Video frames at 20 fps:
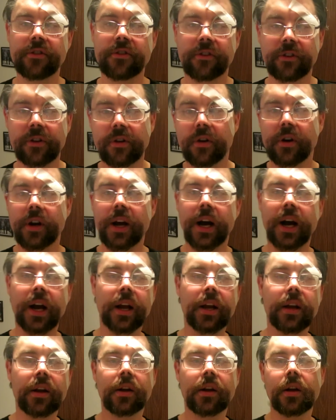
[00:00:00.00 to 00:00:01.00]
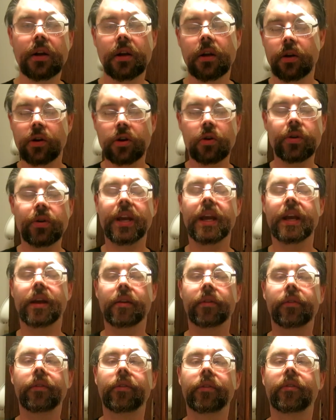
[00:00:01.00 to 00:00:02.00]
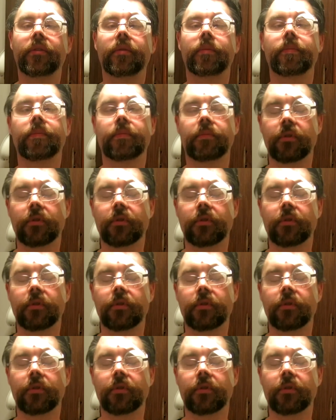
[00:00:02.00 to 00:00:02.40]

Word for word: Just her and I, no kids.